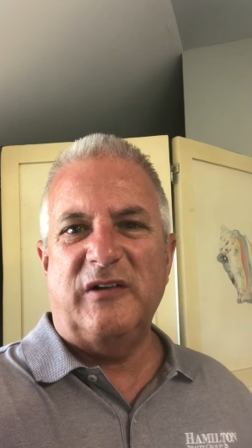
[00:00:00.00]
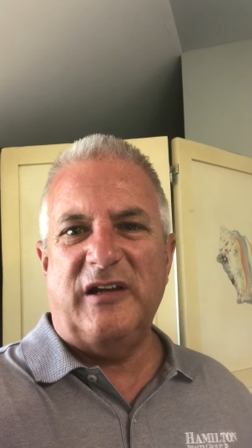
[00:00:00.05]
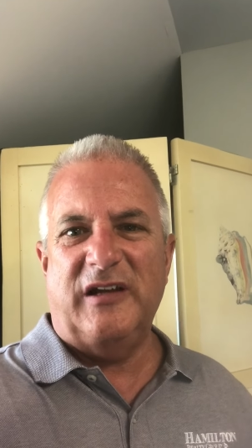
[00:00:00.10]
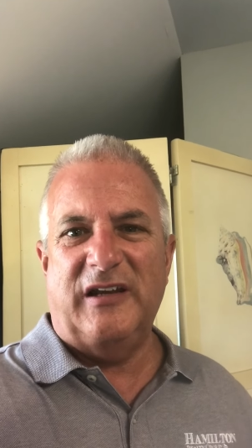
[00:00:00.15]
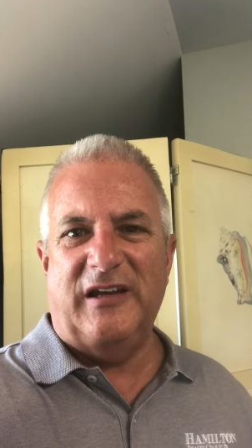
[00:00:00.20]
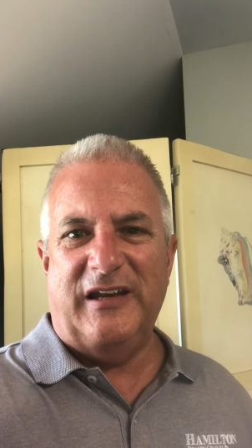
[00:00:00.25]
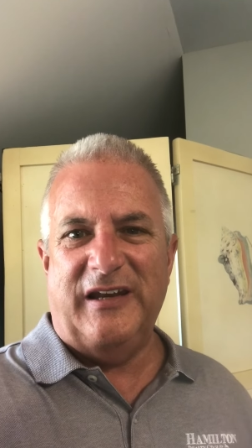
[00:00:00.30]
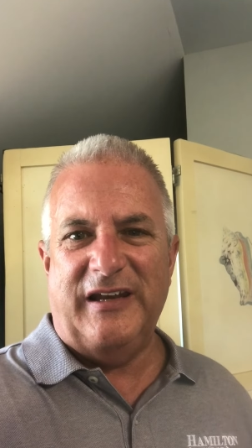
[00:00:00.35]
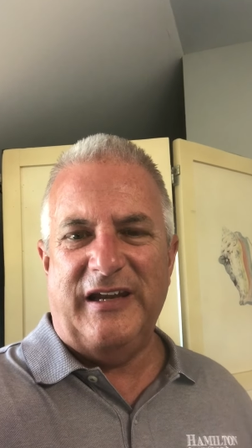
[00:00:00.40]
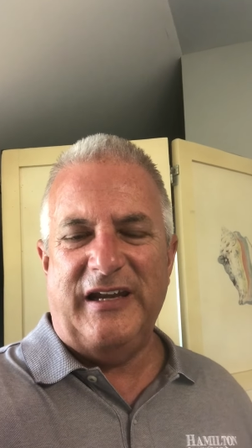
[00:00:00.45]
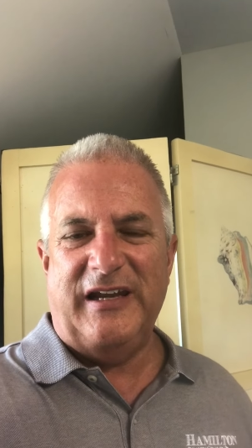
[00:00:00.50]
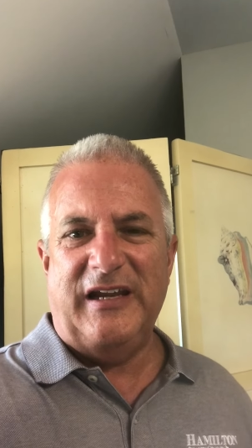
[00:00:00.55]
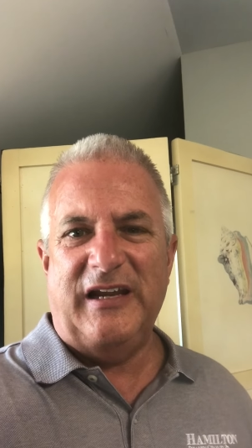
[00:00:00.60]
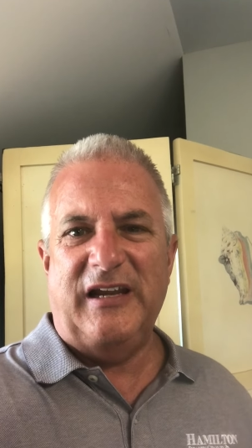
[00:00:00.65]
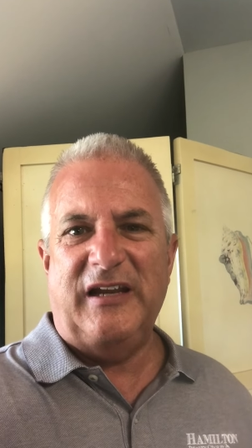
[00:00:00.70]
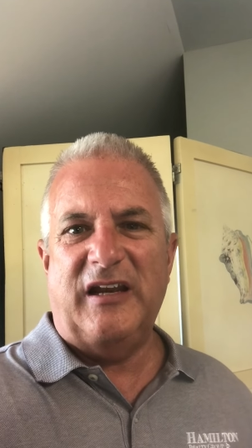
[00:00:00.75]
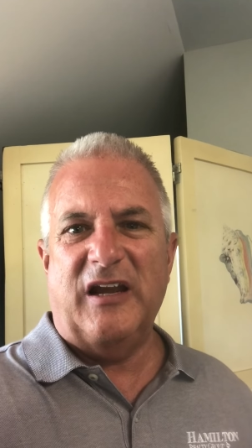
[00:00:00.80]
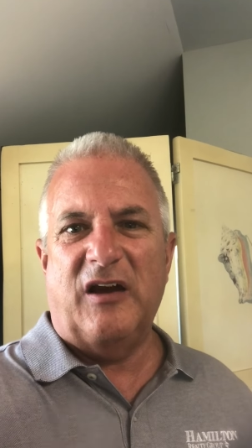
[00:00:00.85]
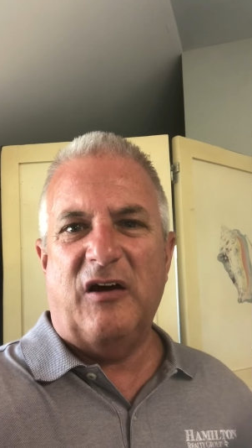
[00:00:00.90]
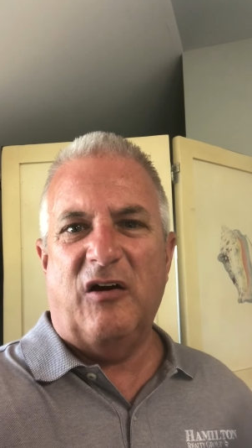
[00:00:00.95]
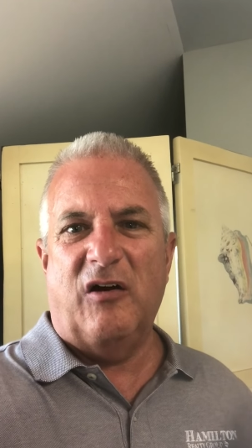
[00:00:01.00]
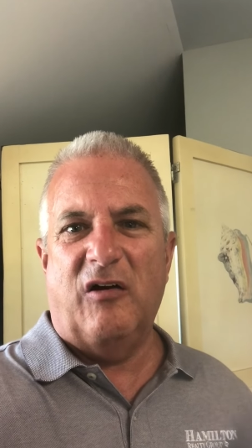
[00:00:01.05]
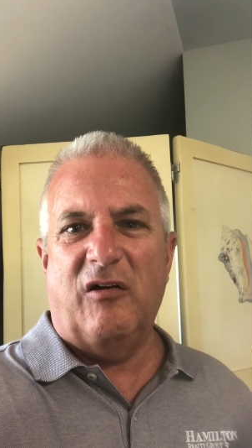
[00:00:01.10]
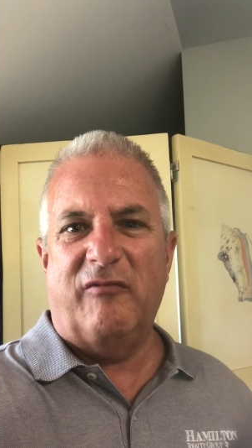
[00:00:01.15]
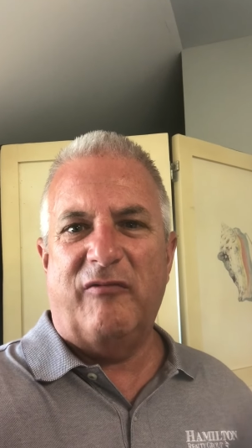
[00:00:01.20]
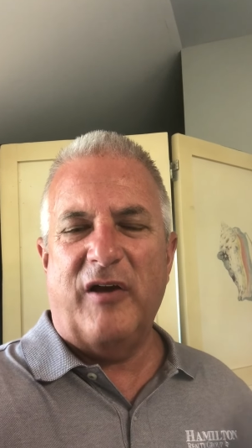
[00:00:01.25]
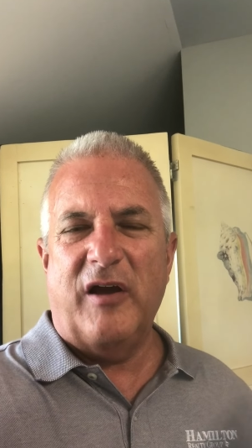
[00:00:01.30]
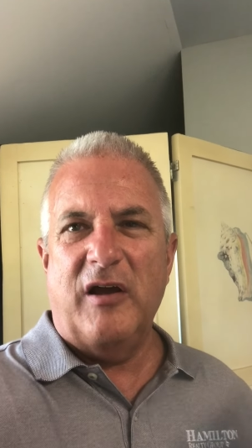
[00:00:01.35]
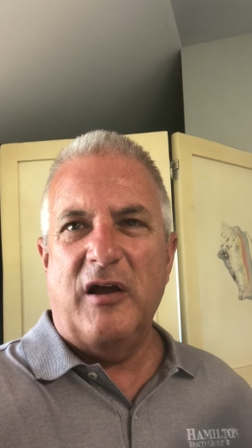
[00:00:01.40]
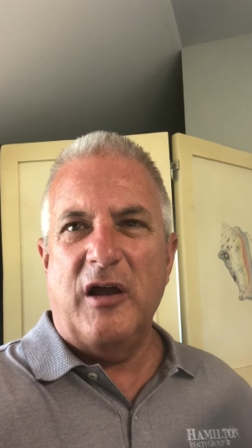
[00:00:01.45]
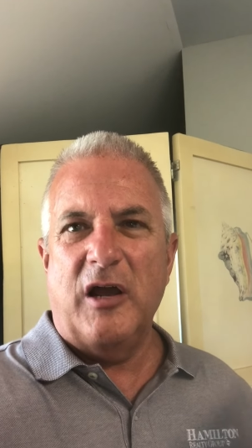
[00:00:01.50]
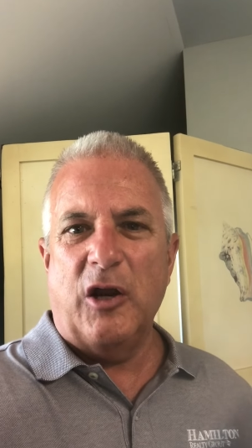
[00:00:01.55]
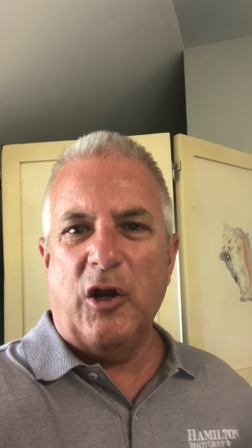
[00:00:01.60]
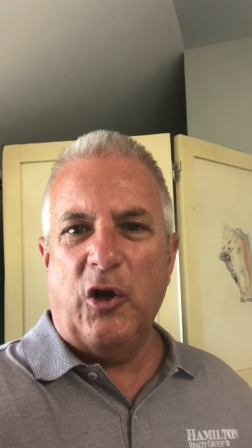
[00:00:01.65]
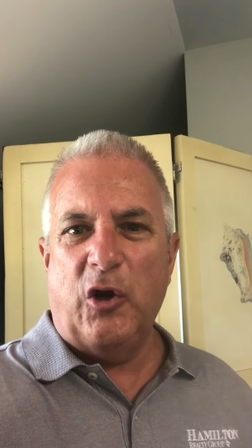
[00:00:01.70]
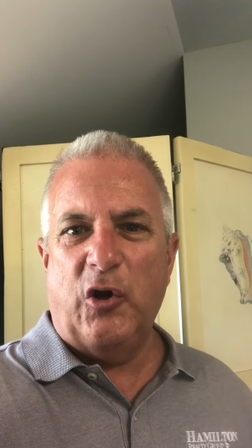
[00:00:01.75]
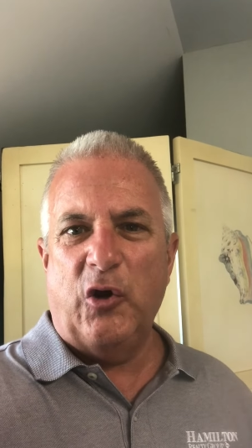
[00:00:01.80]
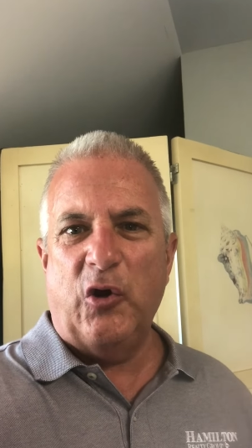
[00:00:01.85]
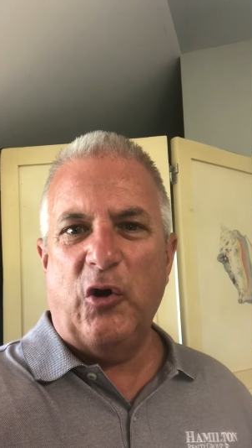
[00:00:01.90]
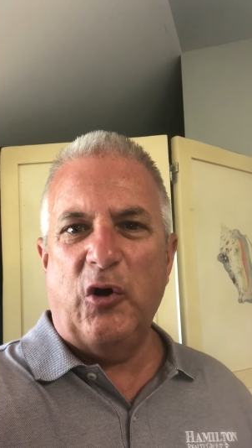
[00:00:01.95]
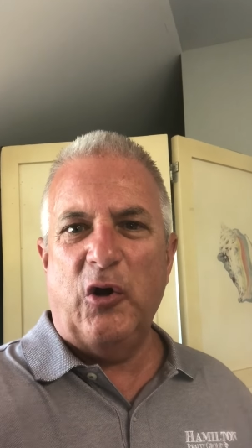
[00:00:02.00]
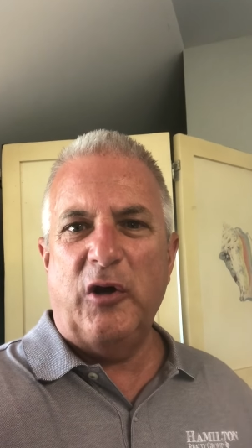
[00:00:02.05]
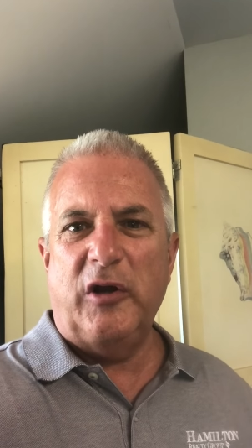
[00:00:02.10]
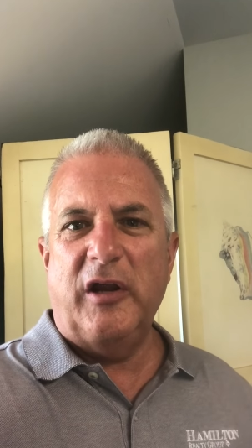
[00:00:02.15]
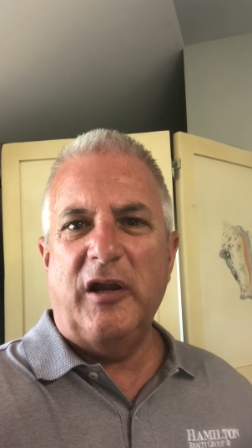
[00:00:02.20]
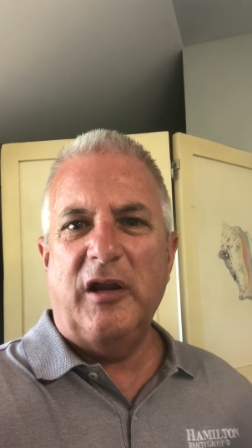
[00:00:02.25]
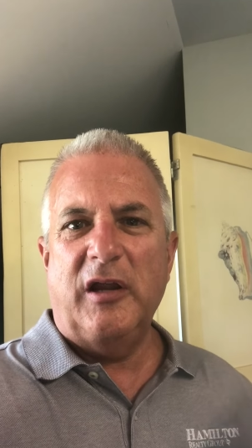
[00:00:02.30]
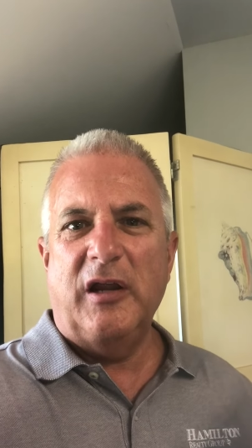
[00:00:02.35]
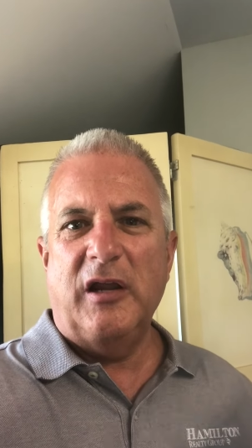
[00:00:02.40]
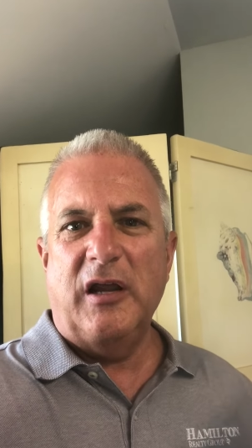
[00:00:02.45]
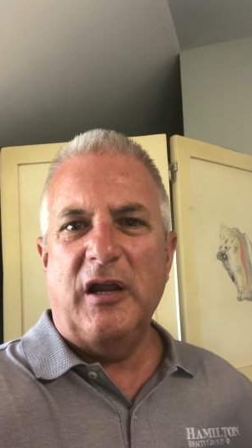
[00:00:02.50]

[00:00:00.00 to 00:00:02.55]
in need of good